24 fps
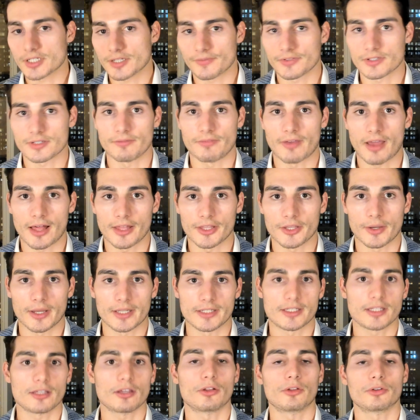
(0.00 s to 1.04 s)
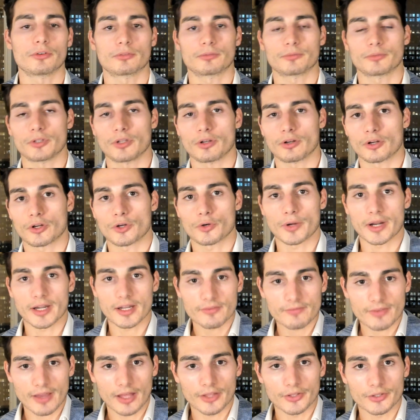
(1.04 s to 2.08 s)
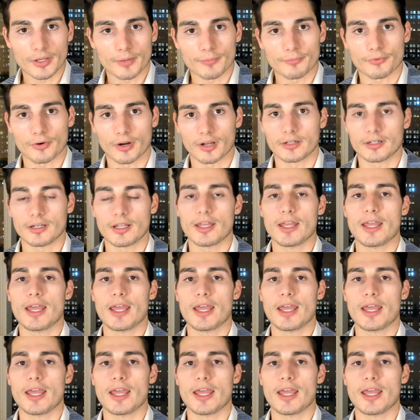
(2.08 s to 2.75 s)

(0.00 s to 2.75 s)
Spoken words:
if it's a value add deal, you're creating value up front,